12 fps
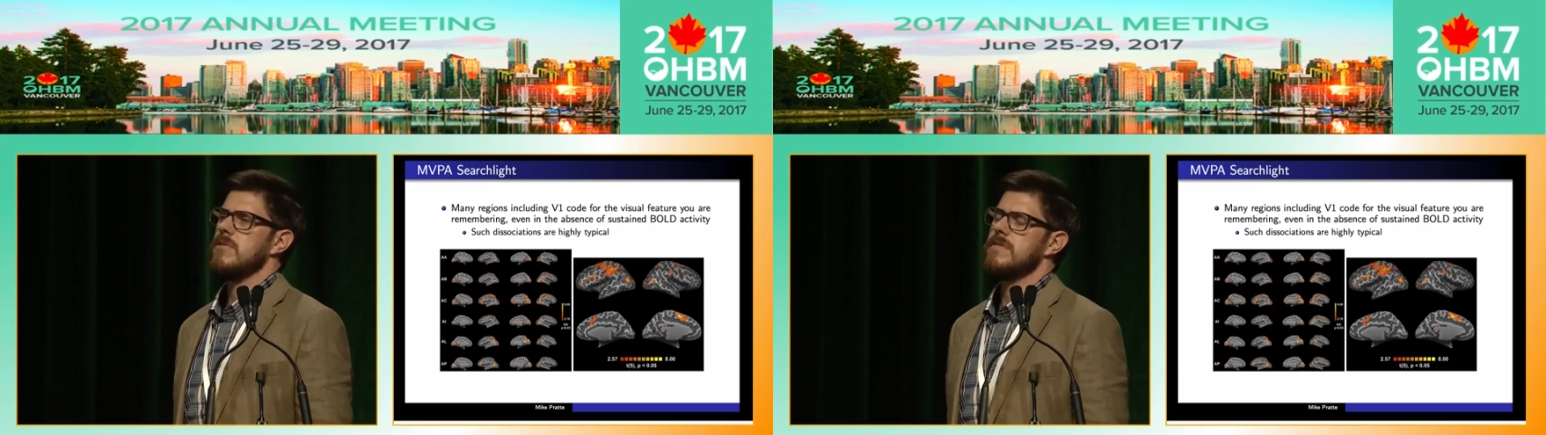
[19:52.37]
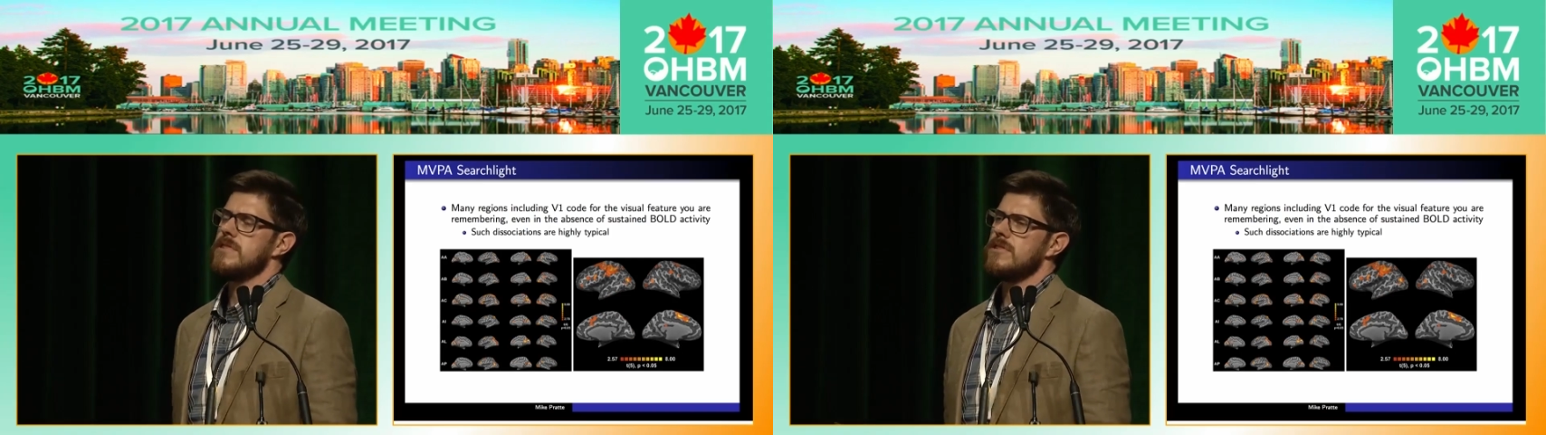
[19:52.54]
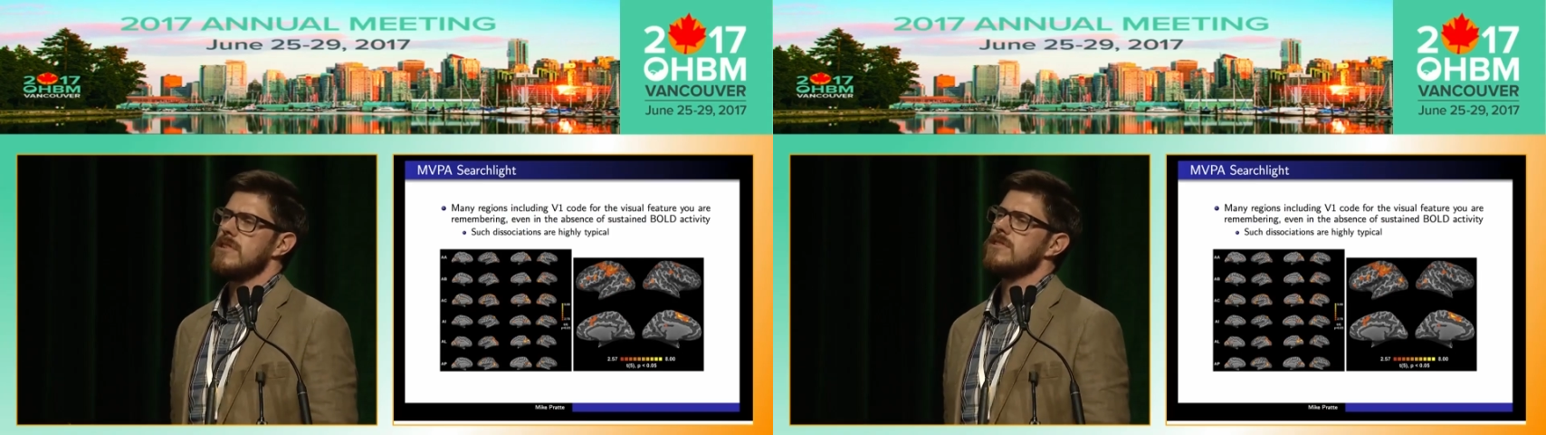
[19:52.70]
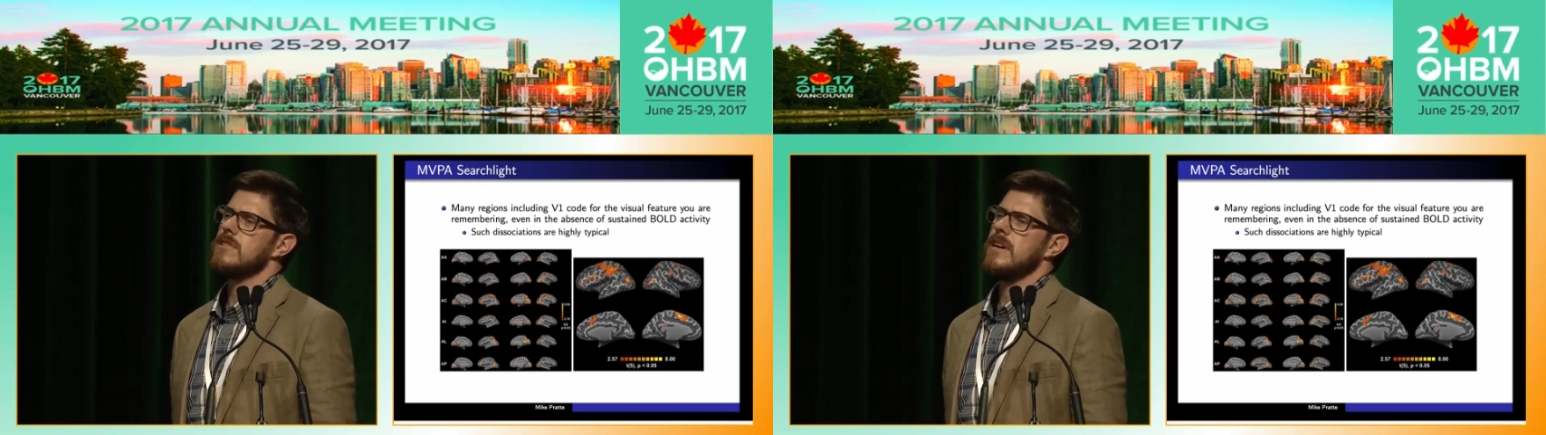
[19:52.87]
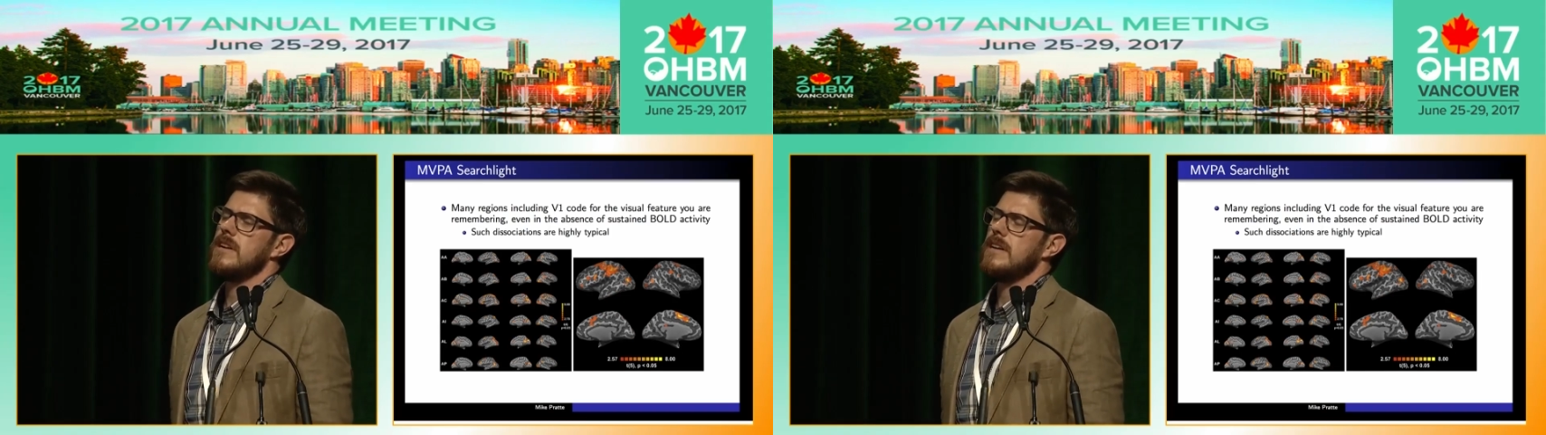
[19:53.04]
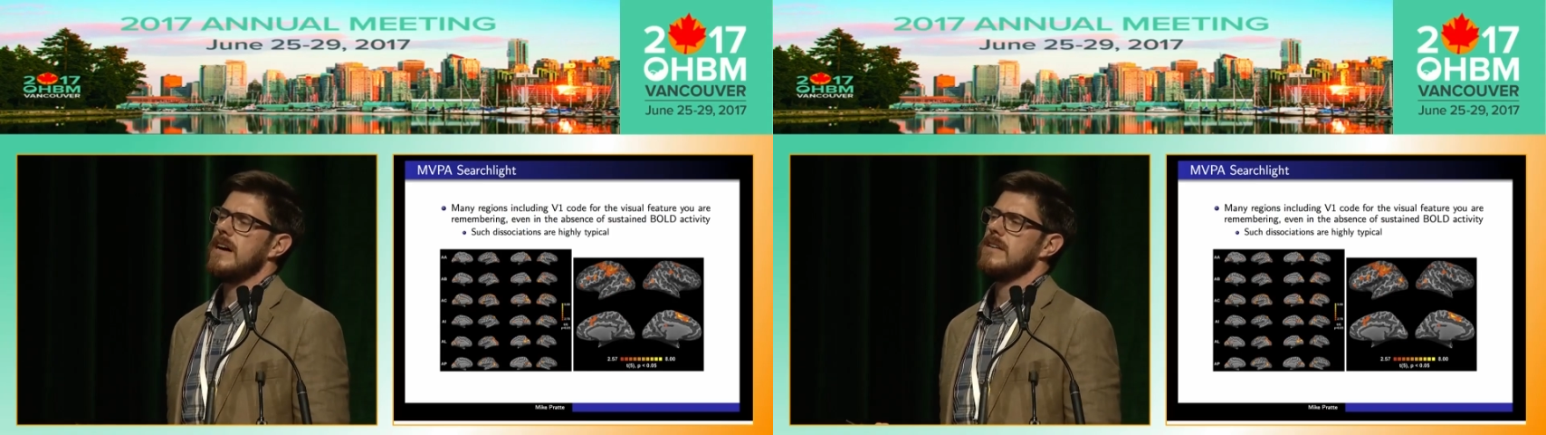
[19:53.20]
of a
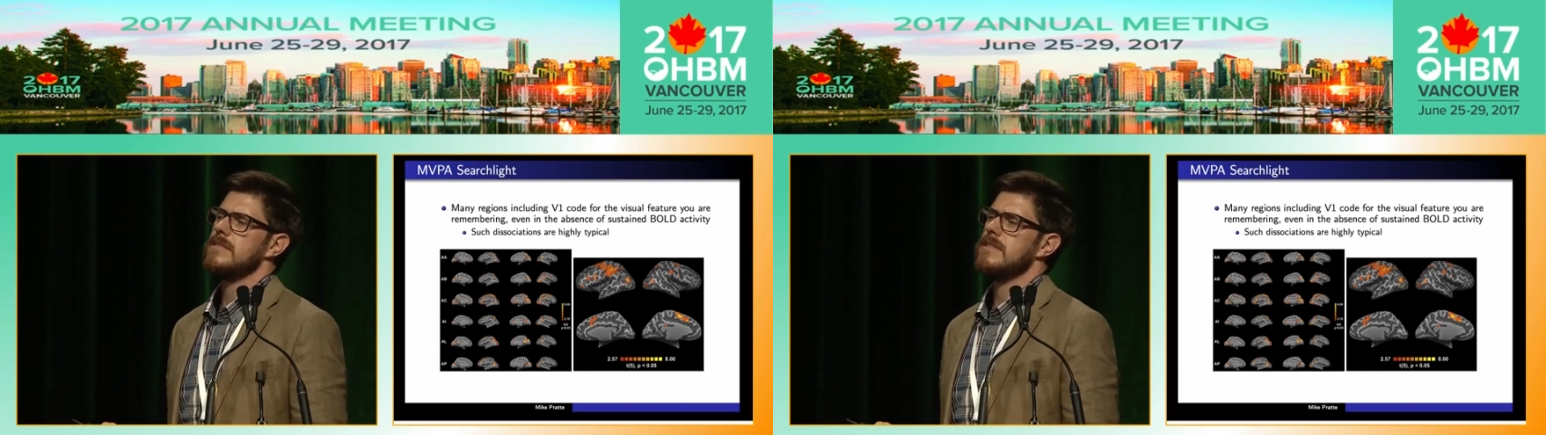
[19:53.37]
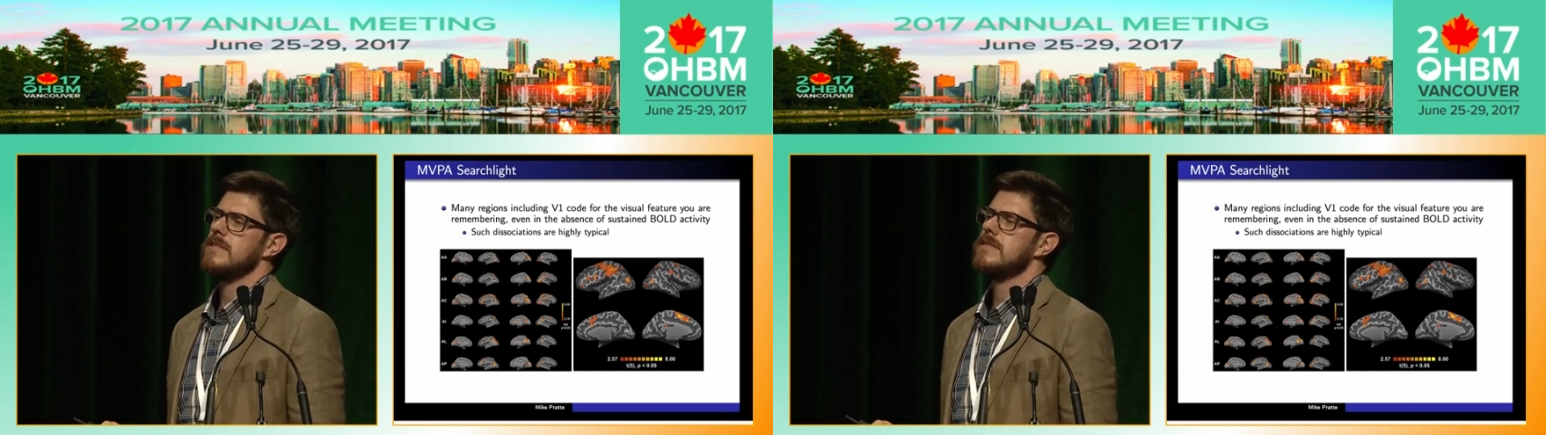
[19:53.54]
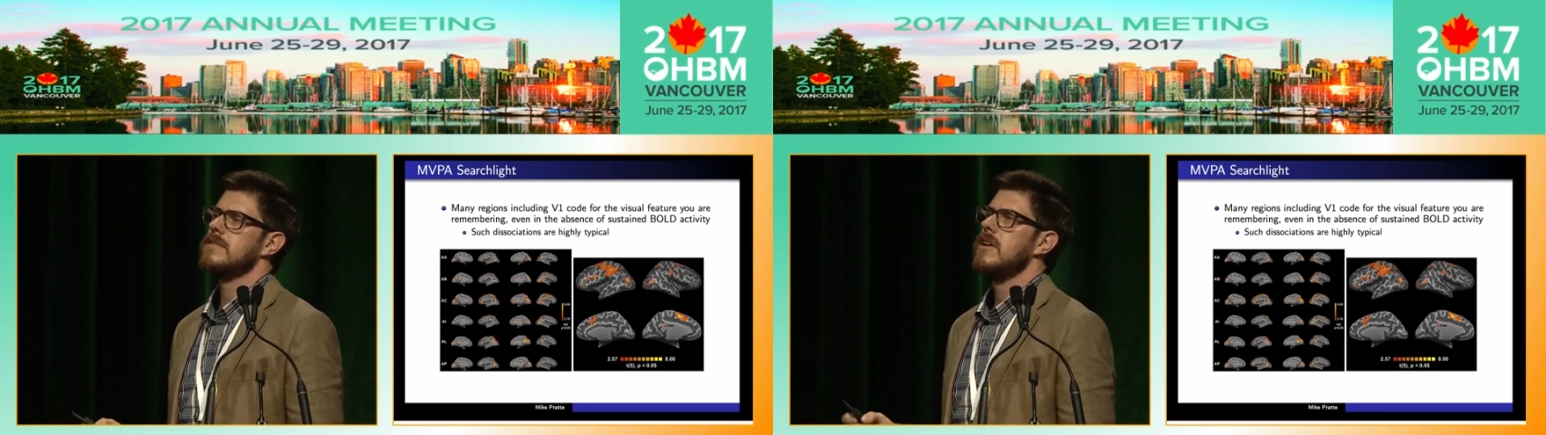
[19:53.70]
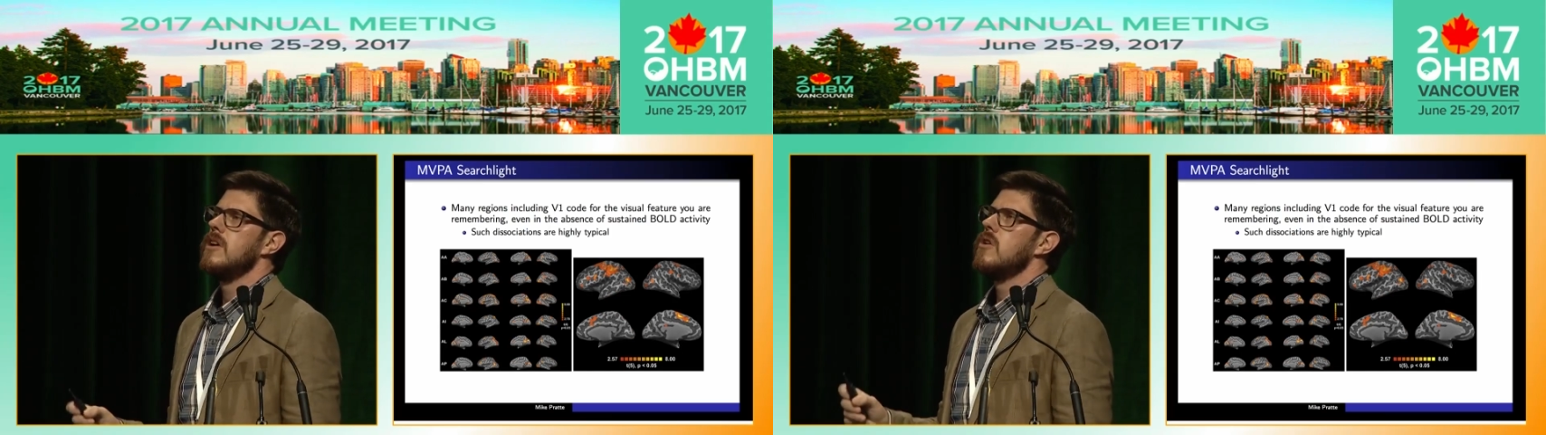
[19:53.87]
searchlight analysis,